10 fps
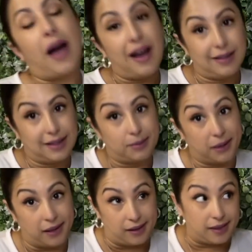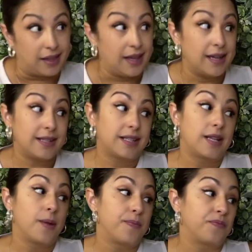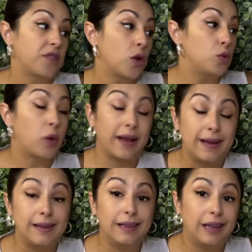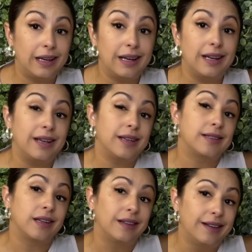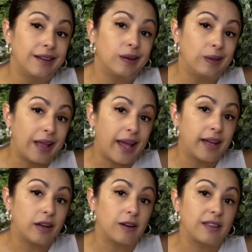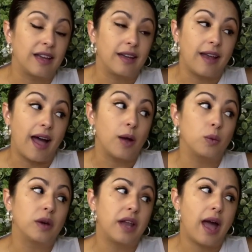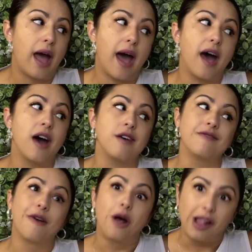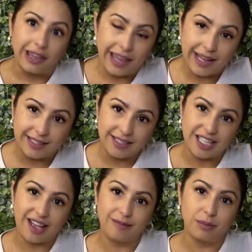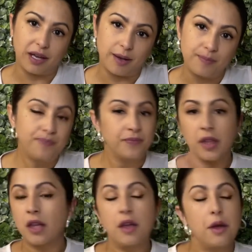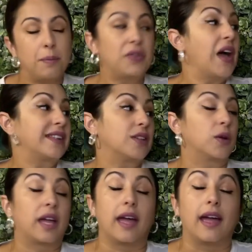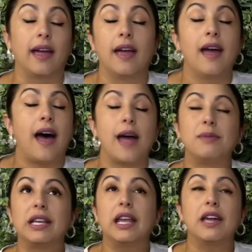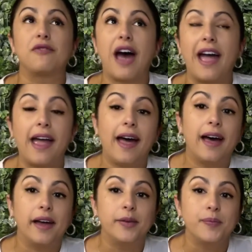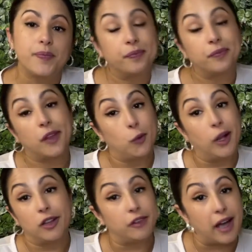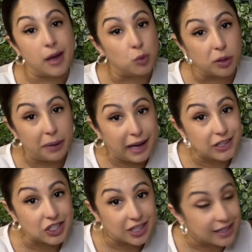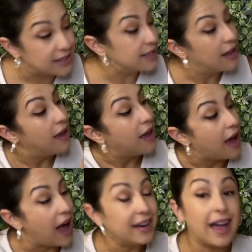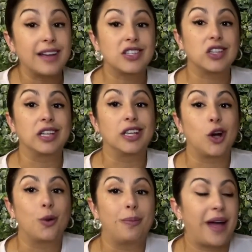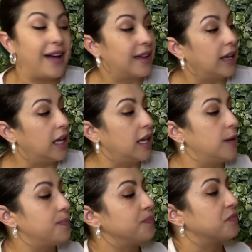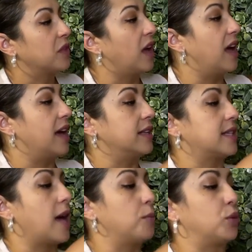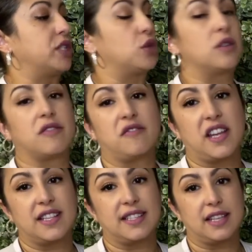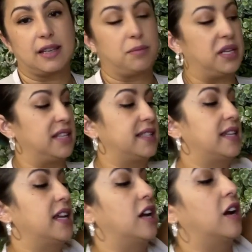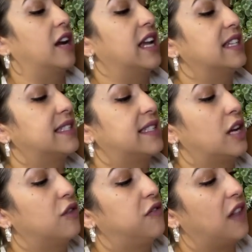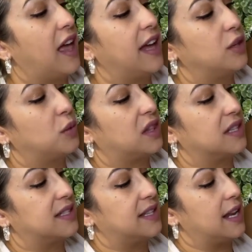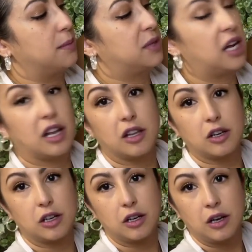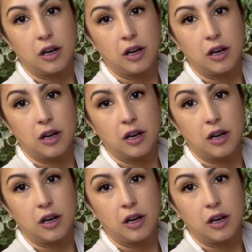I'll admit this rayon linen is a little lighter than I would have liked it to have been, but that's okay. I mean, if I had, well, if I had more patience, I'd actually go back in and um, redo the facing piece here. It's self-lined with the same color